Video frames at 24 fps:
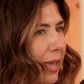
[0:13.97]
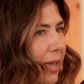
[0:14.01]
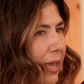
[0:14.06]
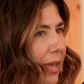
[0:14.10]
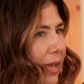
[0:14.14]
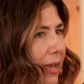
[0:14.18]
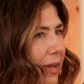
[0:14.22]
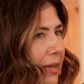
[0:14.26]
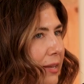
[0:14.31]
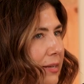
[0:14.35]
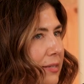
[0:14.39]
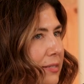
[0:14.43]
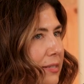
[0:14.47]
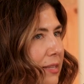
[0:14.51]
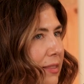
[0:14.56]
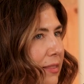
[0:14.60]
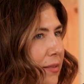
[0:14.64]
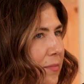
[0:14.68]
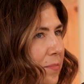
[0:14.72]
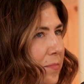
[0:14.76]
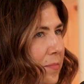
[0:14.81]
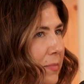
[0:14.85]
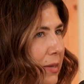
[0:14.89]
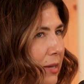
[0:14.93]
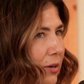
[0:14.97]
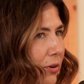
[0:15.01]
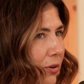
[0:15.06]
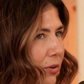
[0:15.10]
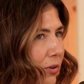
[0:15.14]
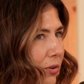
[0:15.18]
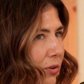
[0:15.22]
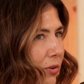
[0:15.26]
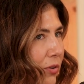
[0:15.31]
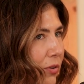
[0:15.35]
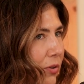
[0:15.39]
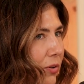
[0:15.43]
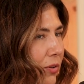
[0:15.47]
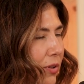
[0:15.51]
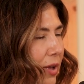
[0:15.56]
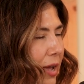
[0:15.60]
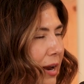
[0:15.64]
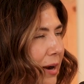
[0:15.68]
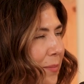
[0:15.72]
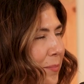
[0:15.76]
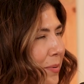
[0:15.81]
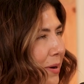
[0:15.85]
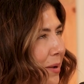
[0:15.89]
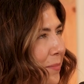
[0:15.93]
and the middle
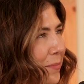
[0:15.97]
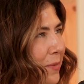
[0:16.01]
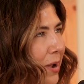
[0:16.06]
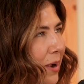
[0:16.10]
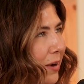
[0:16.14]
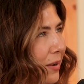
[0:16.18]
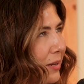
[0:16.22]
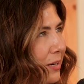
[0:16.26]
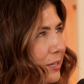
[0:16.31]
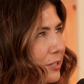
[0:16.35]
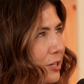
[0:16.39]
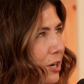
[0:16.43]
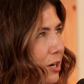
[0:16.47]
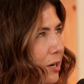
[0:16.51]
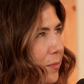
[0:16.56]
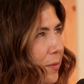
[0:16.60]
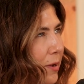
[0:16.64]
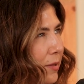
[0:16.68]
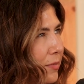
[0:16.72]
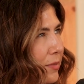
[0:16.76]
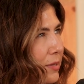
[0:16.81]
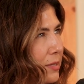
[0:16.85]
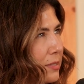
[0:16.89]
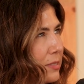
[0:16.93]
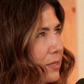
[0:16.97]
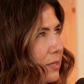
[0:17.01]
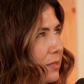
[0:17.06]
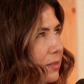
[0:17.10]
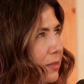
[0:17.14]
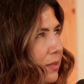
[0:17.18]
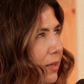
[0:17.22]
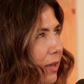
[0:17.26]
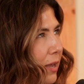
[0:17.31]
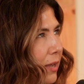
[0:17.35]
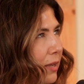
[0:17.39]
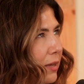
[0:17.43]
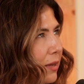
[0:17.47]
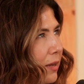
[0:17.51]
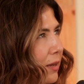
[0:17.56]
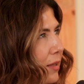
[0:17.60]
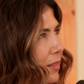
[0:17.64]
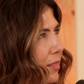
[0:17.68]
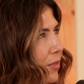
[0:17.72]
and but I'm not going to talk about this in like